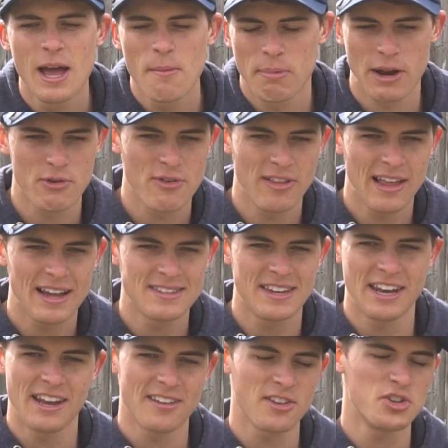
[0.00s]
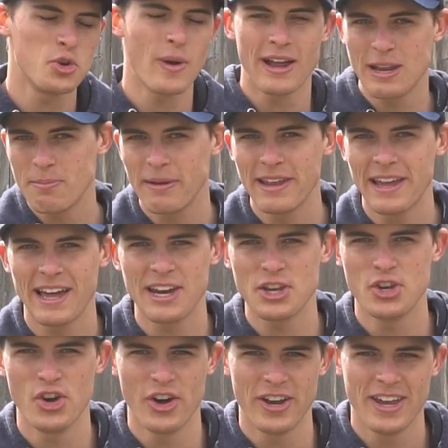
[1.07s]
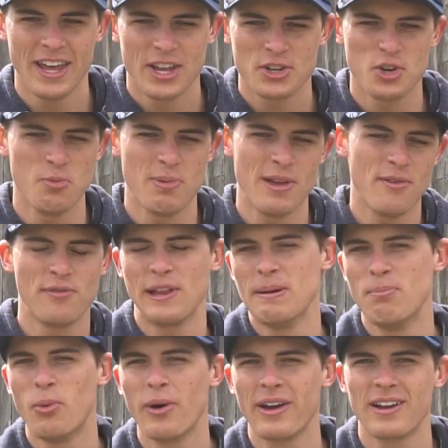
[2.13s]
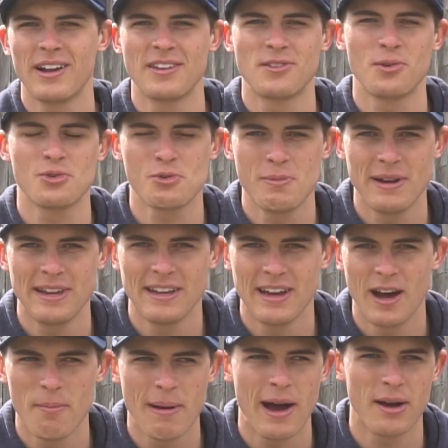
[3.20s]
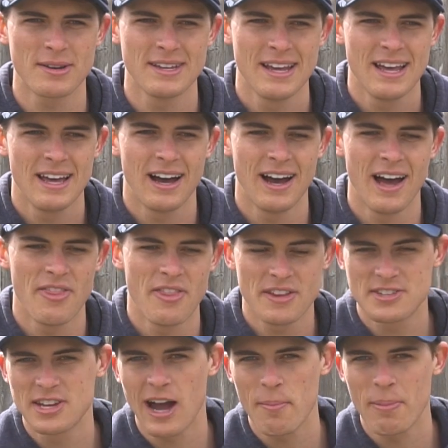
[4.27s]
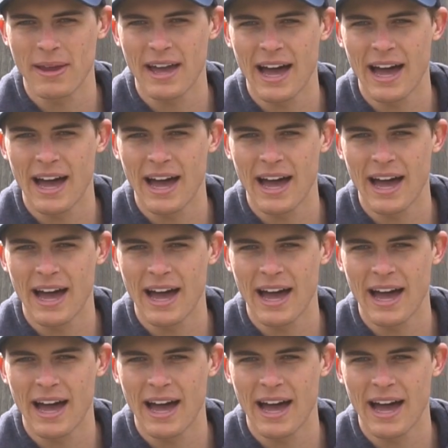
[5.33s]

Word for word: but I realize that it doesn't do anybody any good to be flamboyant on social media about this topic.